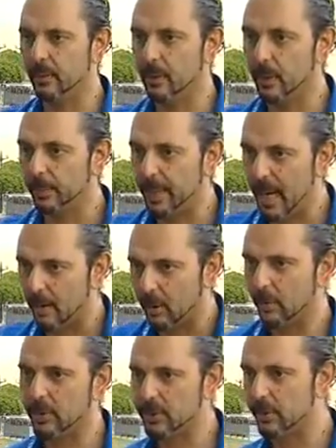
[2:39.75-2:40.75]
world power
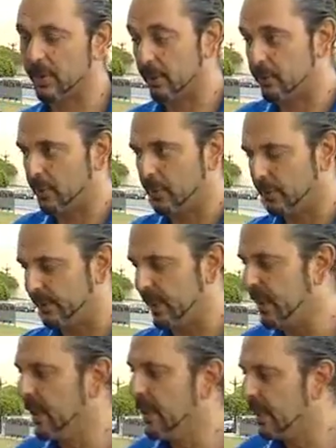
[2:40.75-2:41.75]
who wants to control
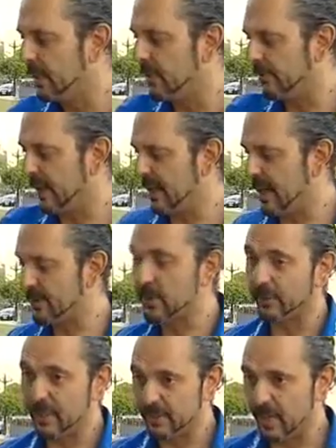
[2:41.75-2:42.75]
the
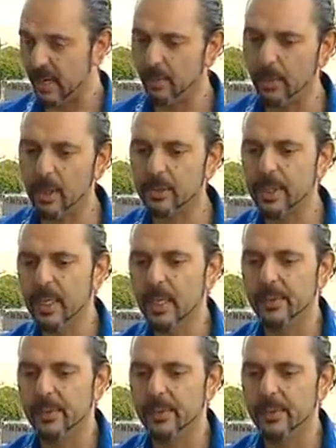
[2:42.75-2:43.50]
finances of the entire world,